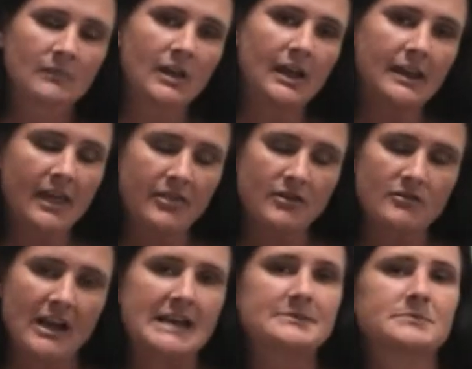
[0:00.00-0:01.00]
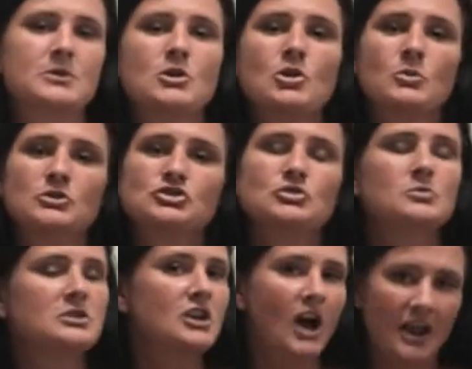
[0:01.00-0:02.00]
Another grasp, which you
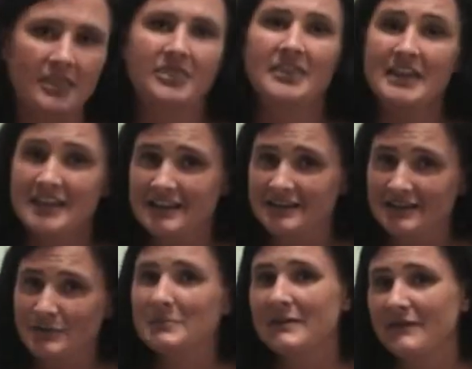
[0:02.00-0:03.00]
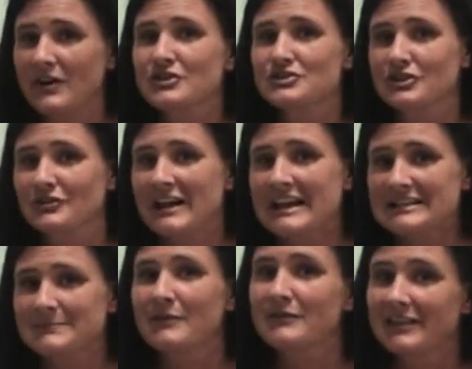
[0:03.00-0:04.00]
would not think would be a functional grasp,
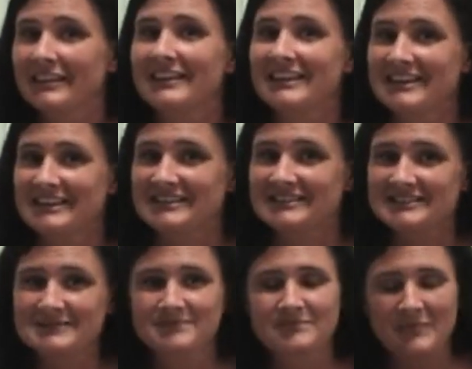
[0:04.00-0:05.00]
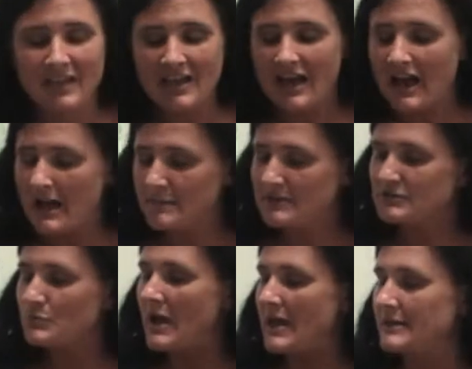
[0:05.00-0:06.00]
but really is
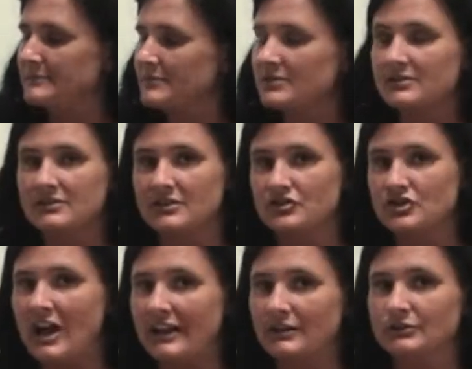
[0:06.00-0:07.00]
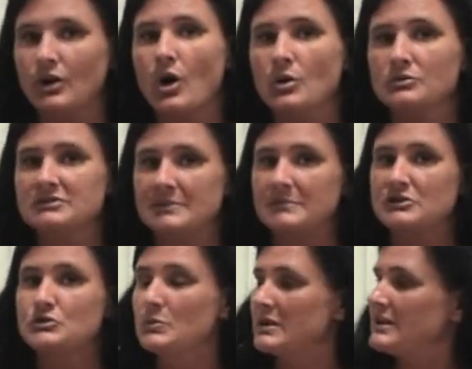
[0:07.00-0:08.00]
when the child holds it
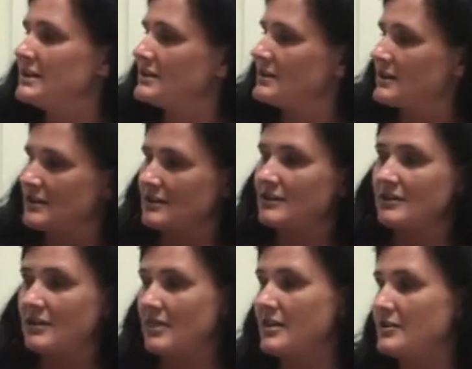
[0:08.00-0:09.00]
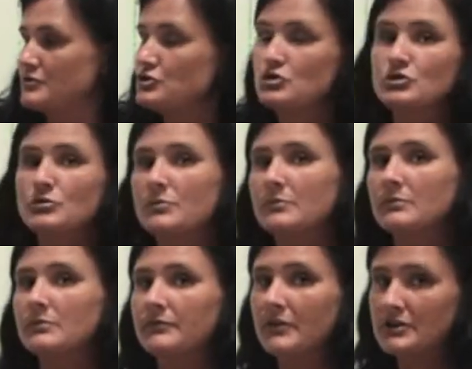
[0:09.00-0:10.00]
between their two
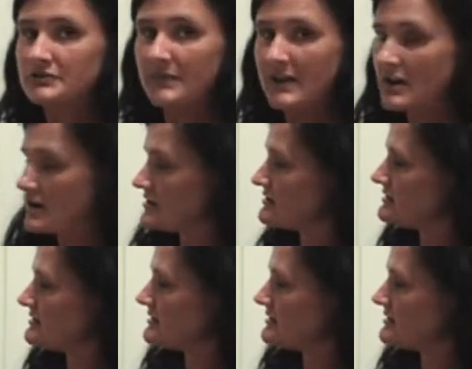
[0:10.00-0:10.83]
first fingers